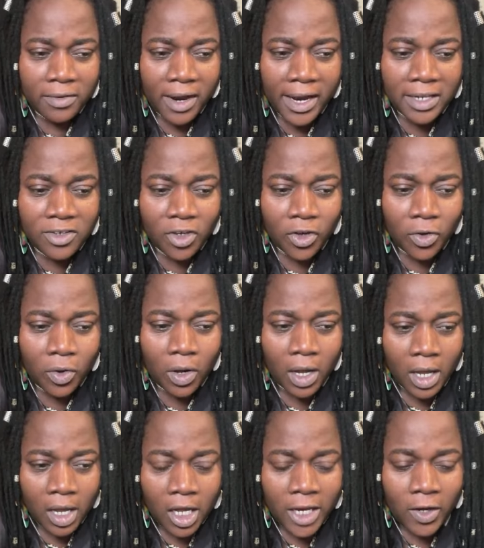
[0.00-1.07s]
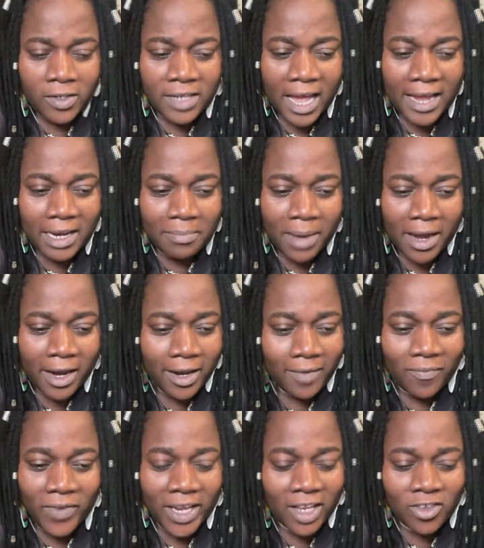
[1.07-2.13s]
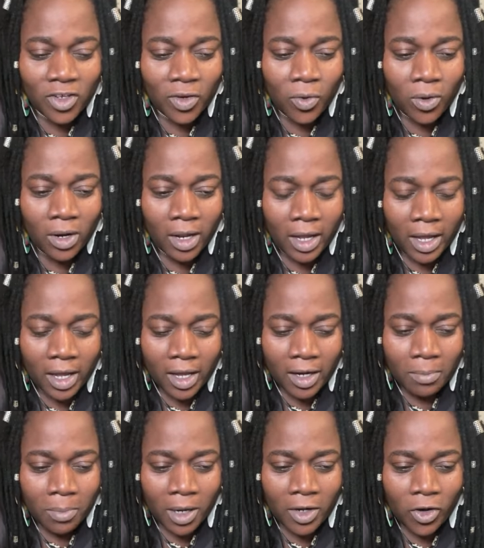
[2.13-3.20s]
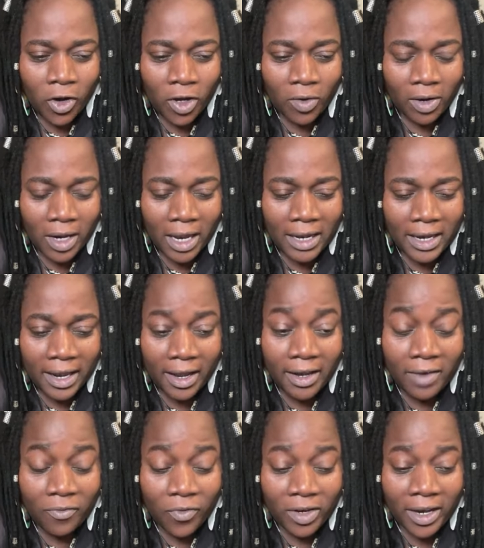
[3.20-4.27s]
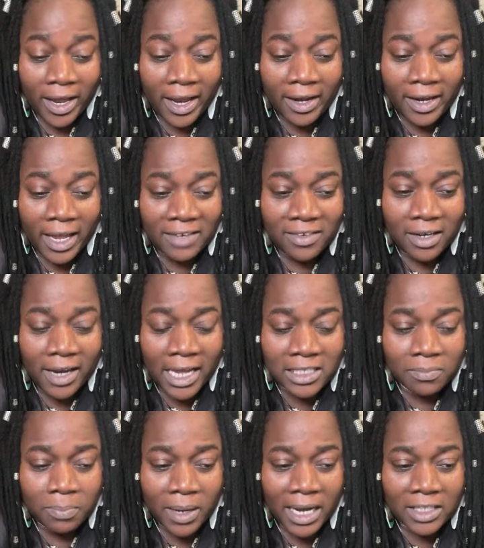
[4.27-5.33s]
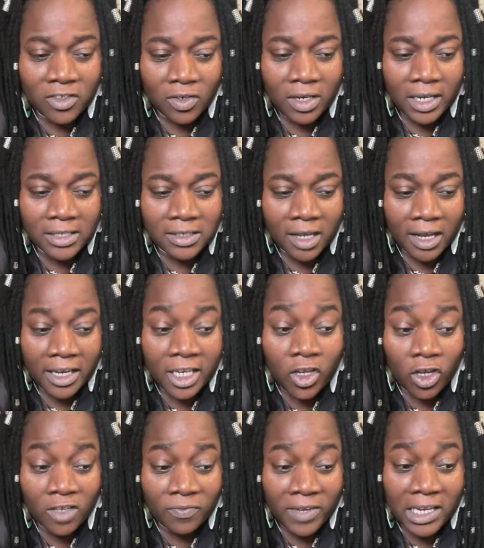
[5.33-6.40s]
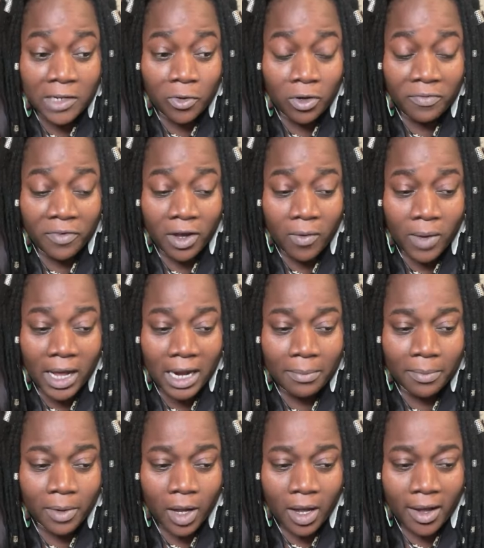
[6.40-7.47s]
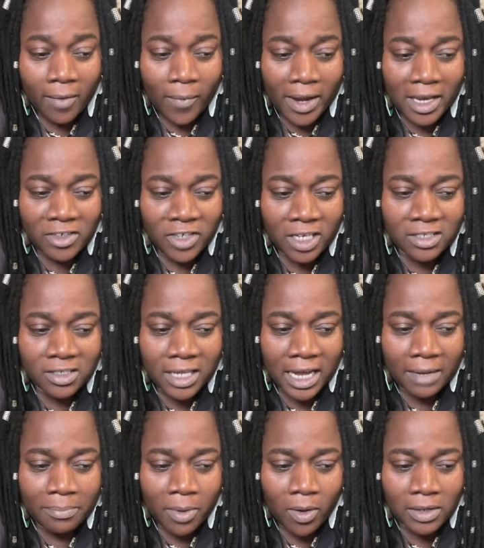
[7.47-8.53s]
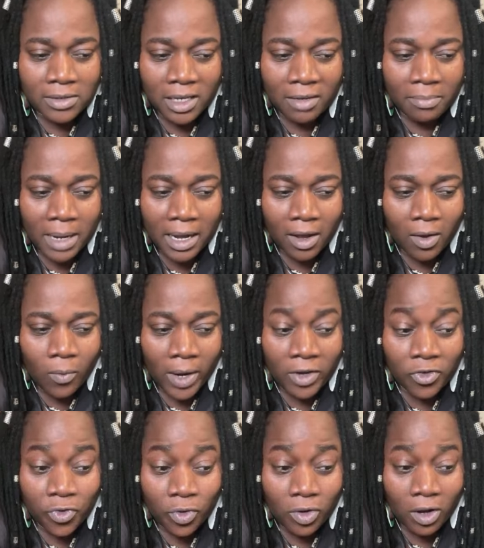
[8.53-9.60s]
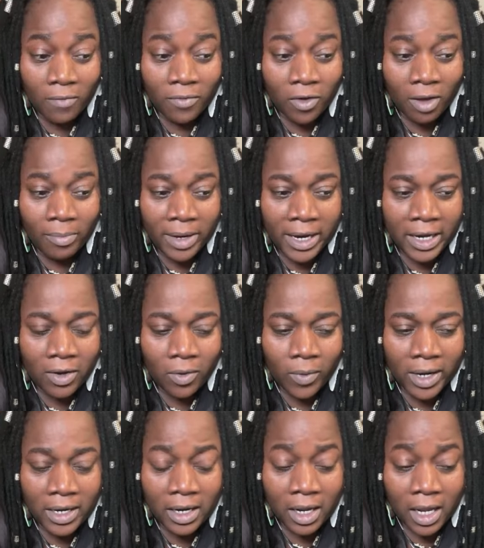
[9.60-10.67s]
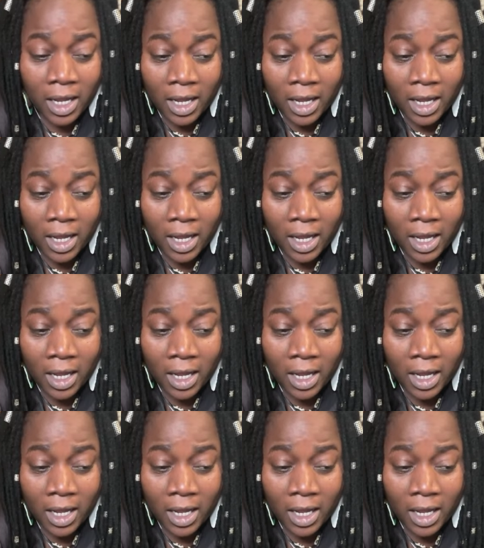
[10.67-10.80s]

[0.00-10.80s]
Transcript: right? So you tie the man and it feels so good. But do you know that there's a next part to this, because it does feel good for a while. But when the shit start bouncing back, or when true love come in, or when